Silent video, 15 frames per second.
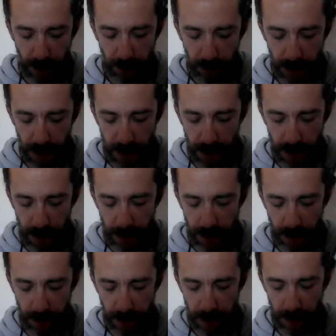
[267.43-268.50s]
means
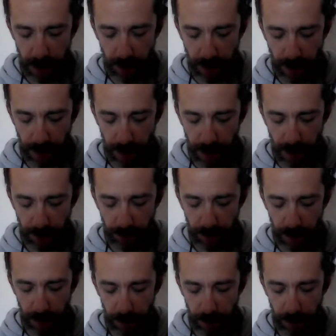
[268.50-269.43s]
swatantram